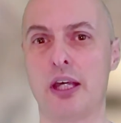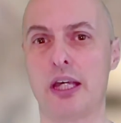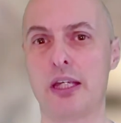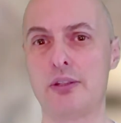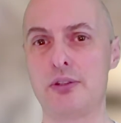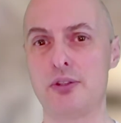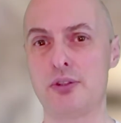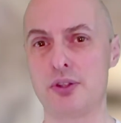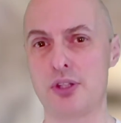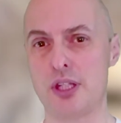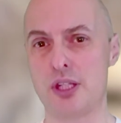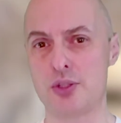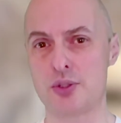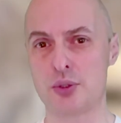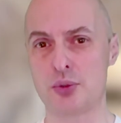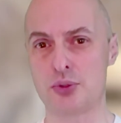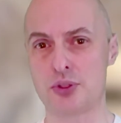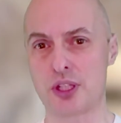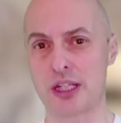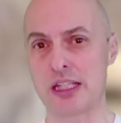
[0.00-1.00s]
And the
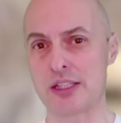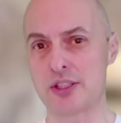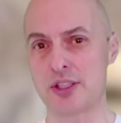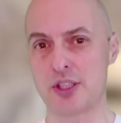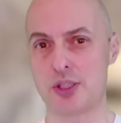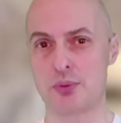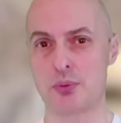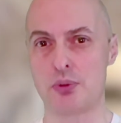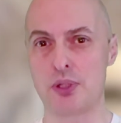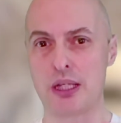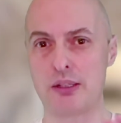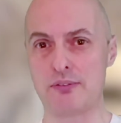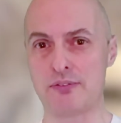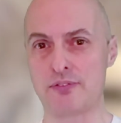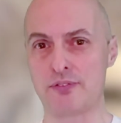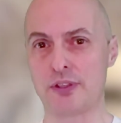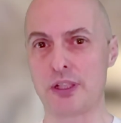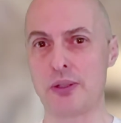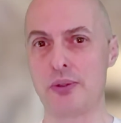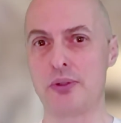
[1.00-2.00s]
exhaust gases will then
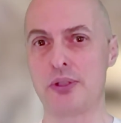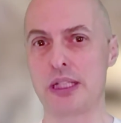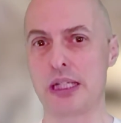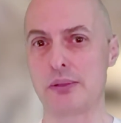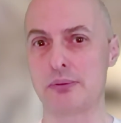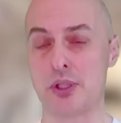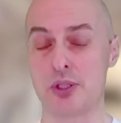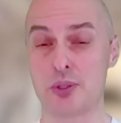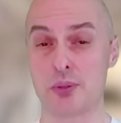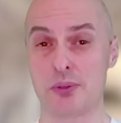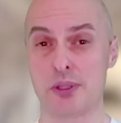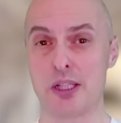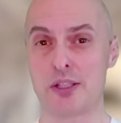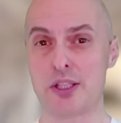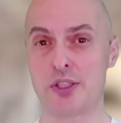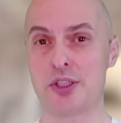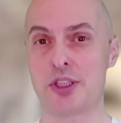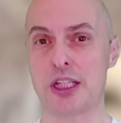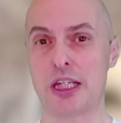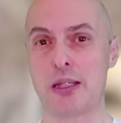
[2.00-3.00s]
flow down into
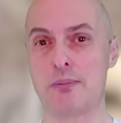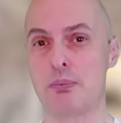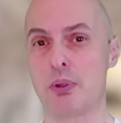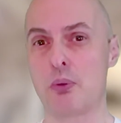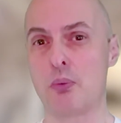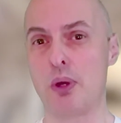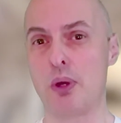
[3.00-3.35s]
another chamber